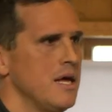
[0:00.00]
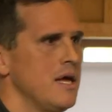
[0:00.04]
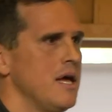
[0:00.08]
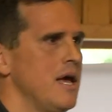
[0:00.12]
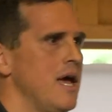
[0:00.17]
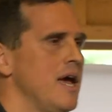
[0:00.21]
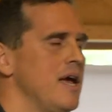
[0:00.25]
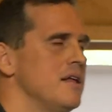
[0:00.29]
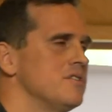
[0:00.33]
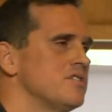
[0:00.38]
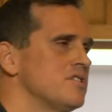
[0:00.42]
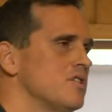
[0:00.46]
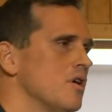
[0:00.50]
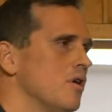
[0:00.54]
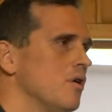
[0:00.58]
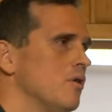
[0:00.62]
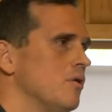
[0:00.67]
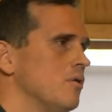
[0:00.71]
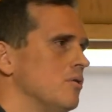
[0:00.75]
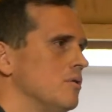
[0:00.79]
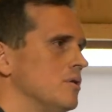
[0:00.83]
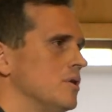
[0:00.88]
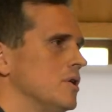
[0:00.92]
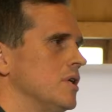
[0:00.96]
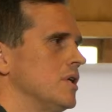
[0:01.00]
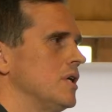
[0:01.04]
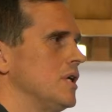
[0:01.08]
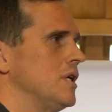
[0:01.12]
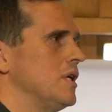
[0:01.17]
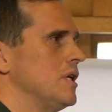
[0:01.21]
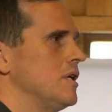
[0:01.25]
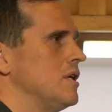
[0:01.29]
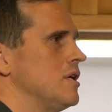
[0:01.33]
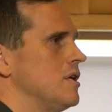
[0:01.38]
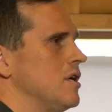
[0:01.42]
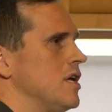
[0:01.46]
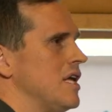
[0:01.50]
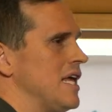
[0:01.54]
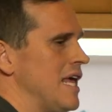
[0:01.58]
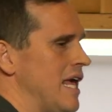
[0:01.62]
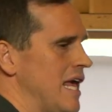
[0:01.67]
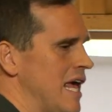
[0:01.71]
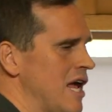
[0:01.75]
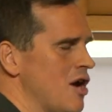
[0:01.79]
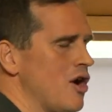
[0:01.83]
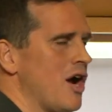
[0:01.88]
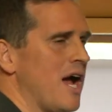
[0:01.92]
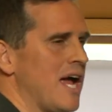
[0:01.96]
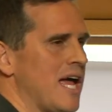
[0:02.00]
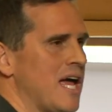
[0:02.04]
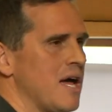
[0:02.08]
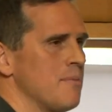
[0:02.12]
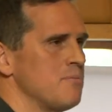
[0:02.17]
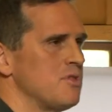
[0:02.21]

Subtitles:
And so here I am,